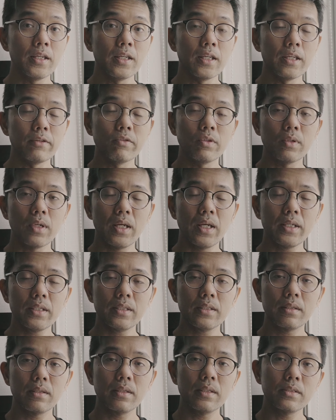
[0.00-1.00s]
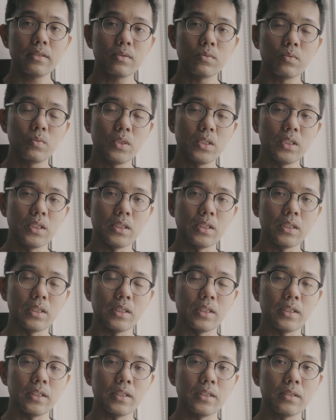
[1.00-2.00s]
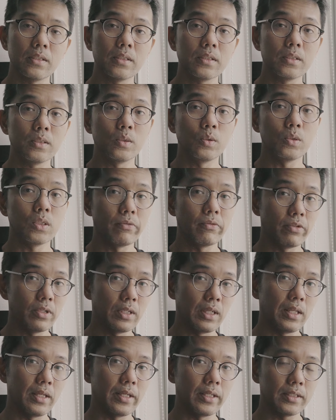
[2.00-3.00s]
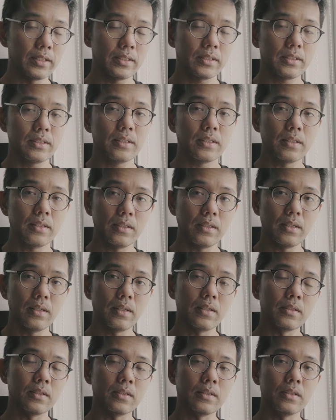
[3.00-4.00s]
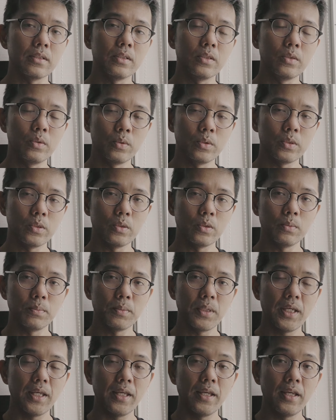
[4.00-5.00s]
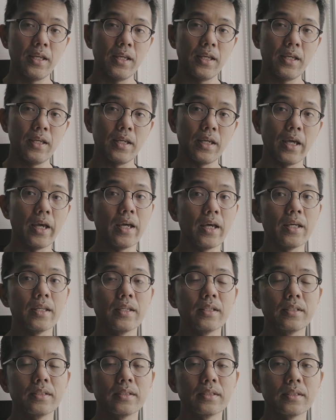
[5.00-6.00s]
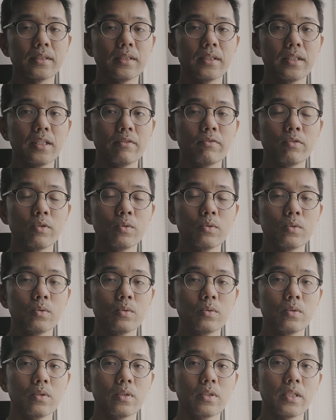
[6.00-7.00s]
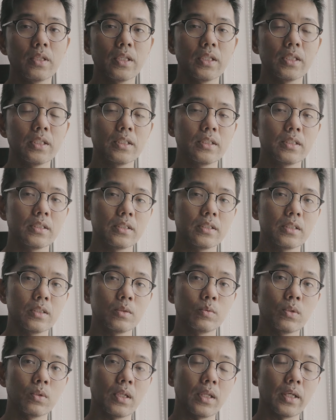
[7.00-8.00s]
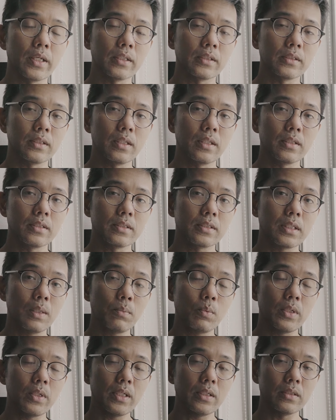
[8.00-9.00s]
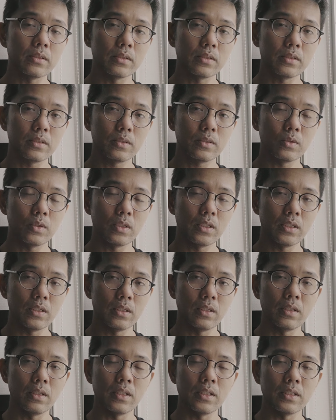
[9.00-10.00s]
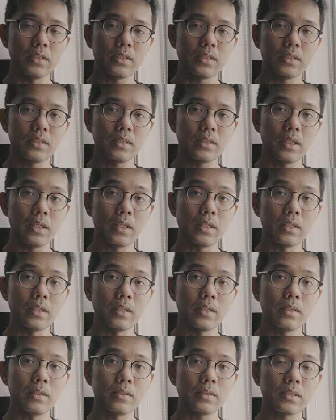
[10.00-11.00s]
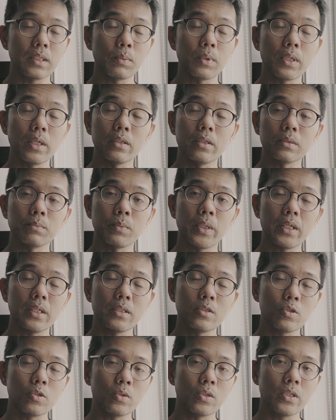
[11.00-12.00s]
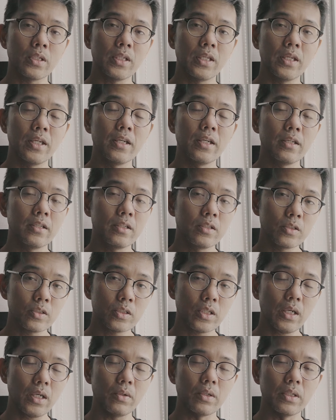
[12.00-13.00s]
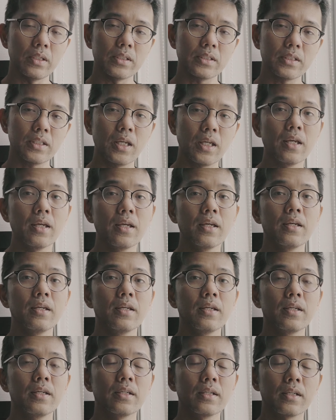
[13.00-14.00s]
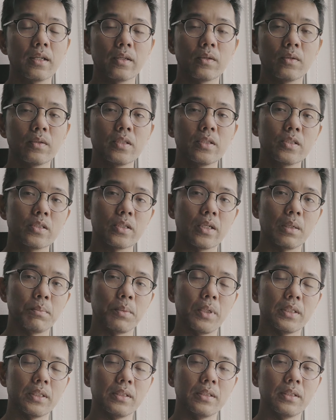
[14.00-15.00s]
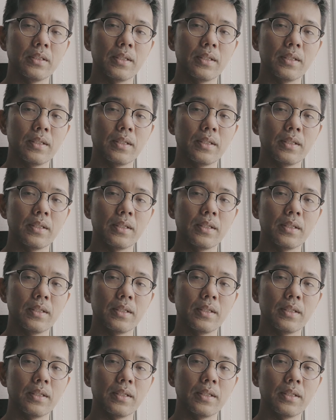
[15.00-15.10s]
If you like this reading, do give it a like on YouTube. And if you think you would like someone else to hear this and someone else might enjoy, share it click on the share button.